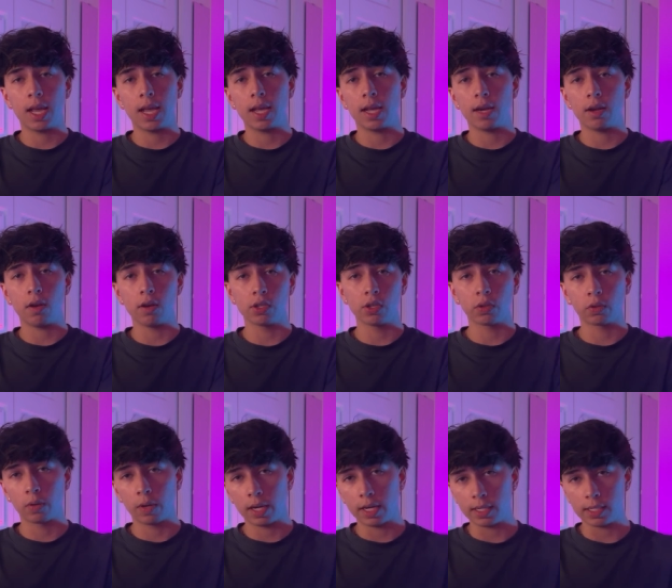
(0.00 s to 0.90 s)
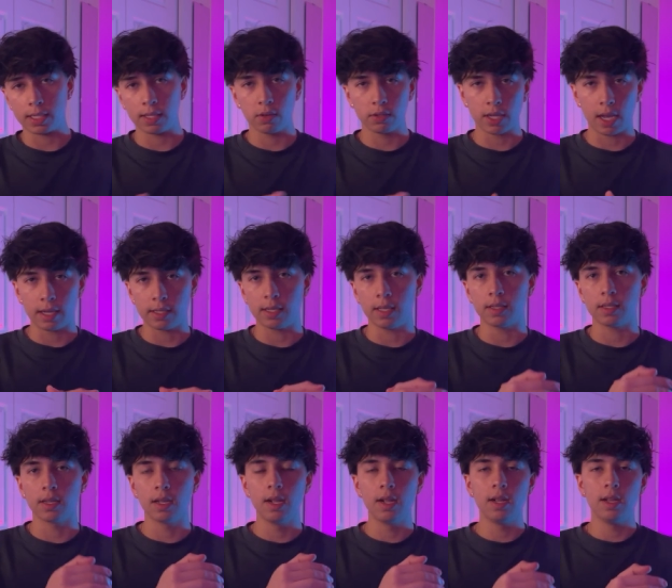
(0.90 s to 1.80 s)
and also creating sales
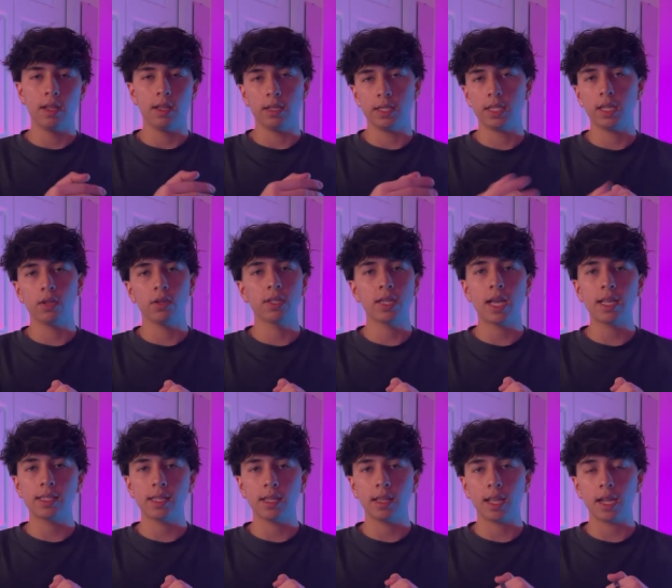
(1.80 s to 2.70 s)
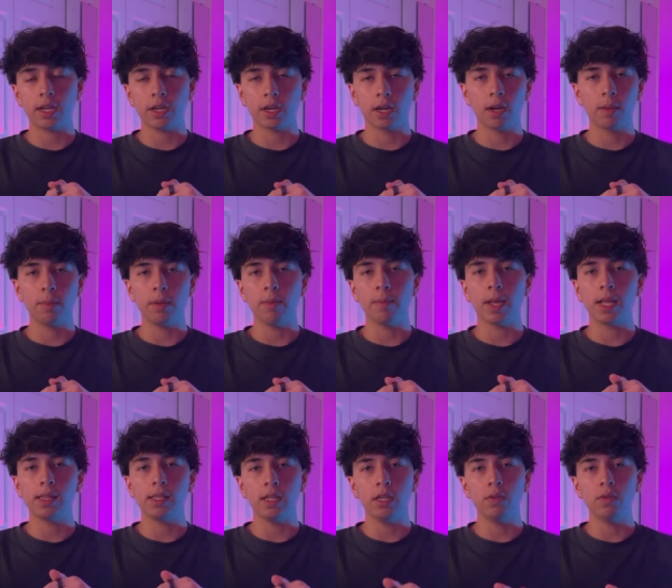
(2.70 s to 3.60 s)
assets. The sales asset that you're going to be
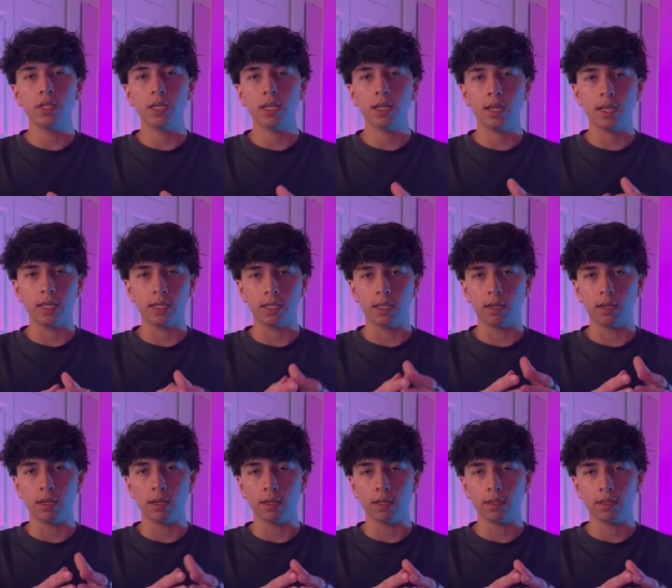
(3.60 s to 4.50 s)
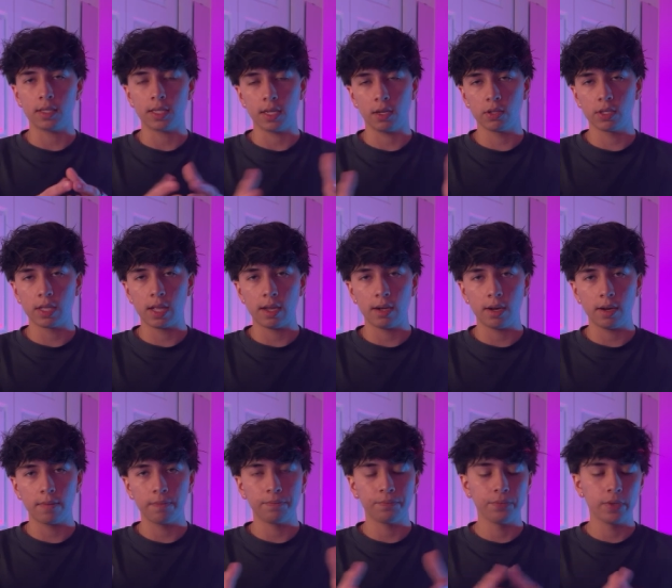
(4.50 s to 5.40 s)
mainly using is the sales
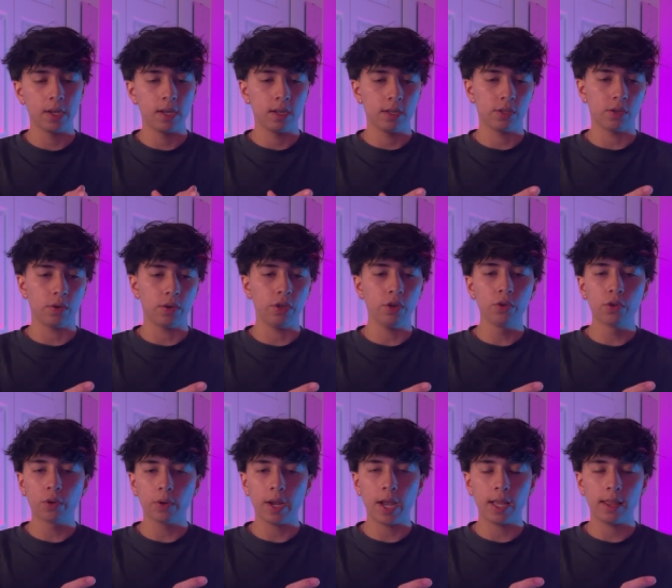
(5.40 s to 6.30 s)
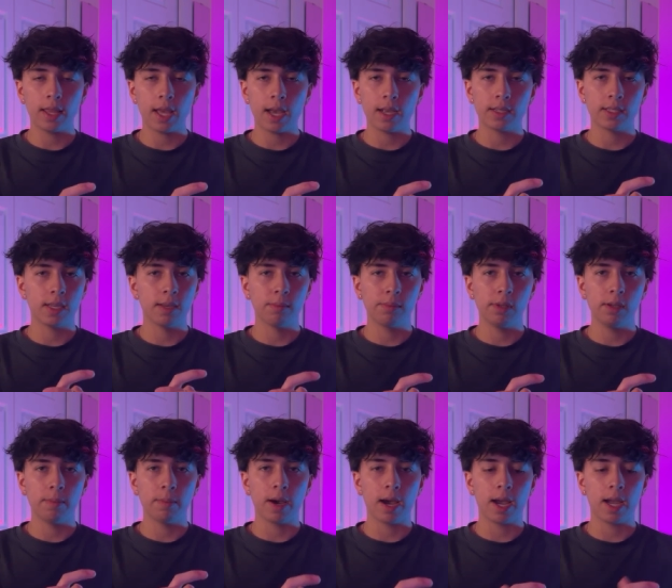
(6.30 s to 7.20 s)
letter. So you create that
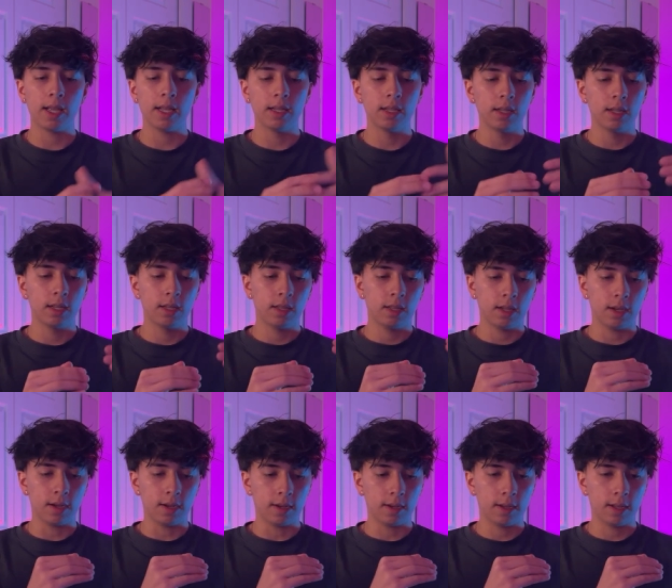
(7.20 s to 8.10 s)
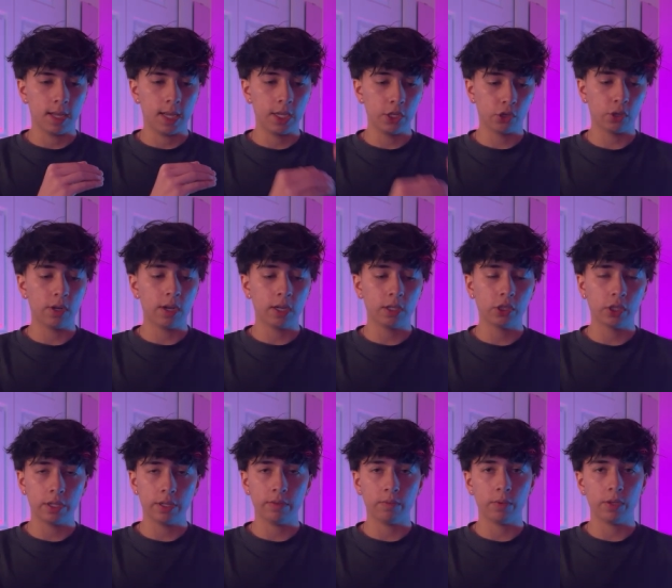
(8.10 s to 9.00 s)
simply by
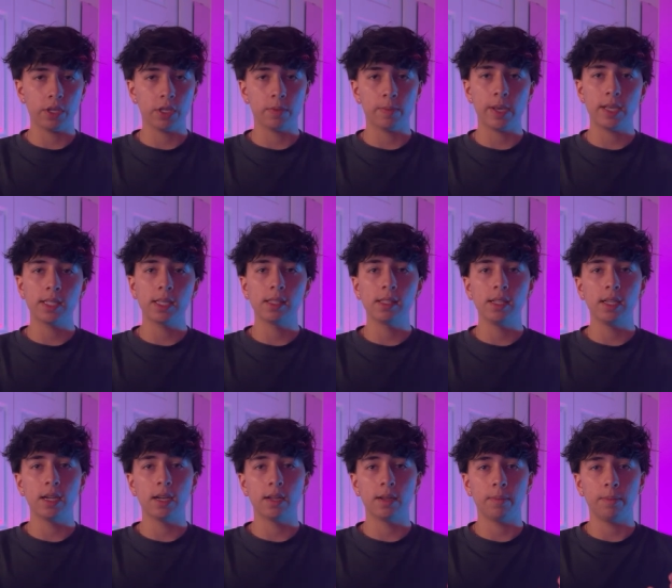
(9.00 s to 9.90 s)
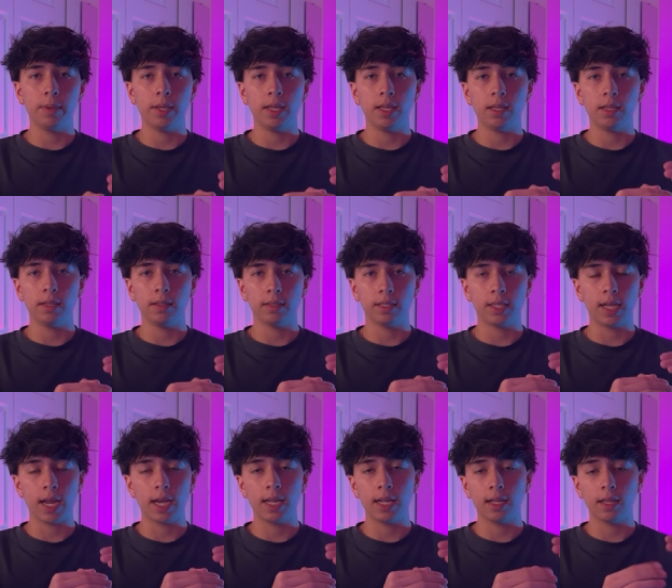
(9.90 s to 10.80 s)
introduction, which is basically going to be
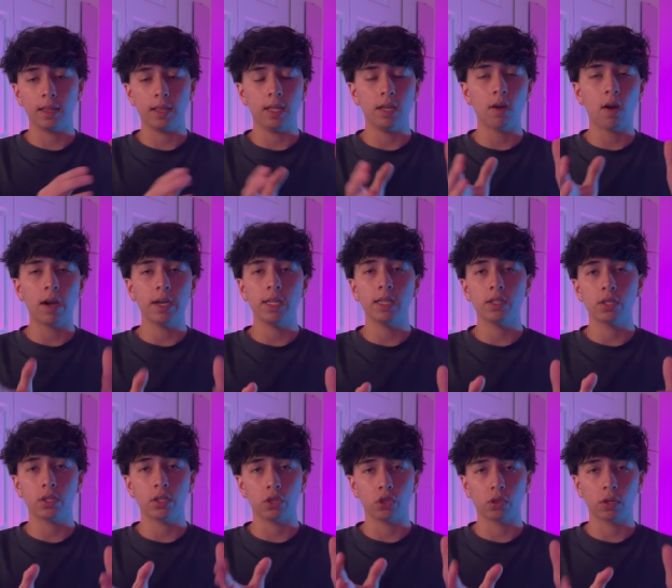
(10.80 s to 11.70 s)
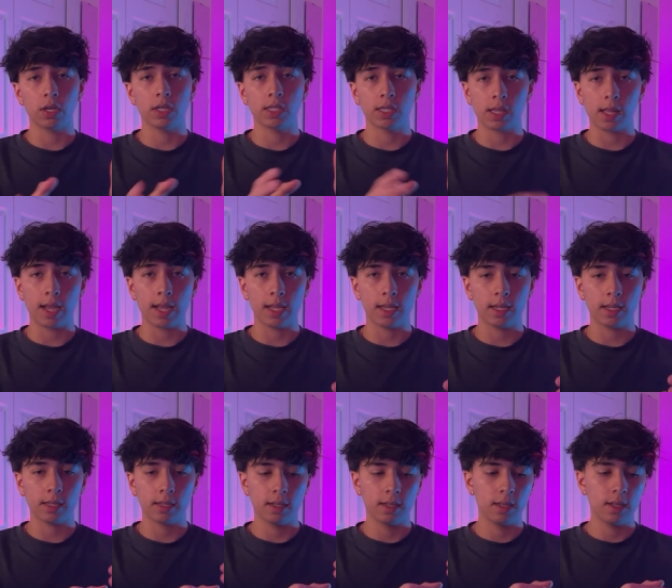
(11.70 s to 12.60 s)
getting the audience to trust,
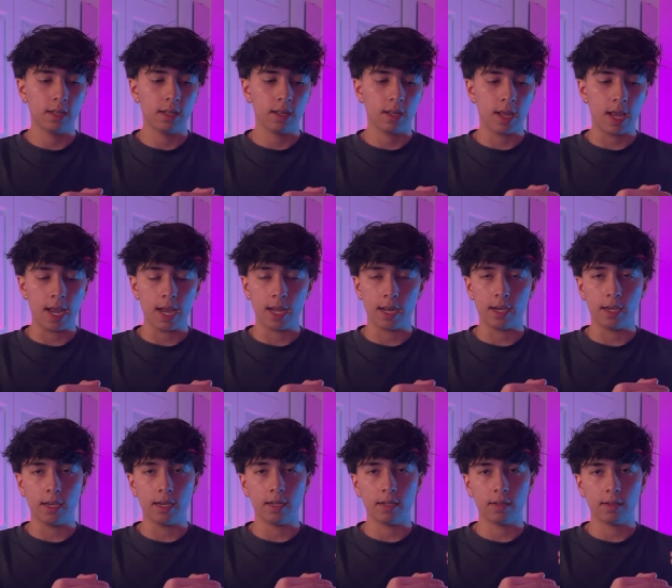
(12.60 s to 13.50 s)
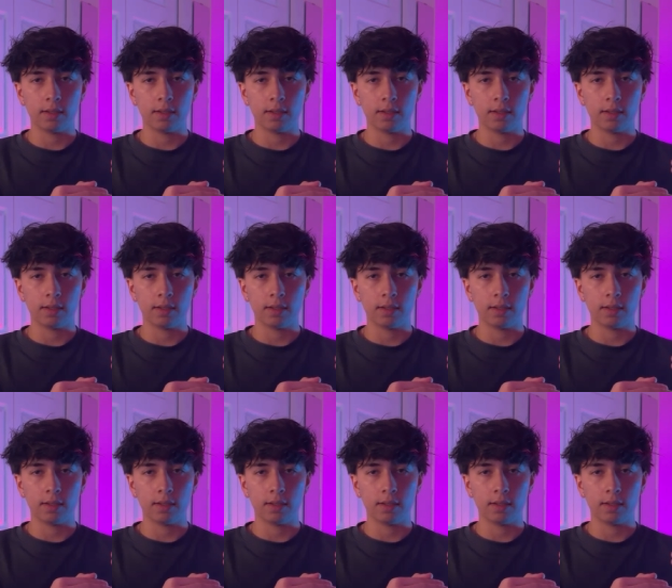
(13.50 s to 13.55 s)
like, and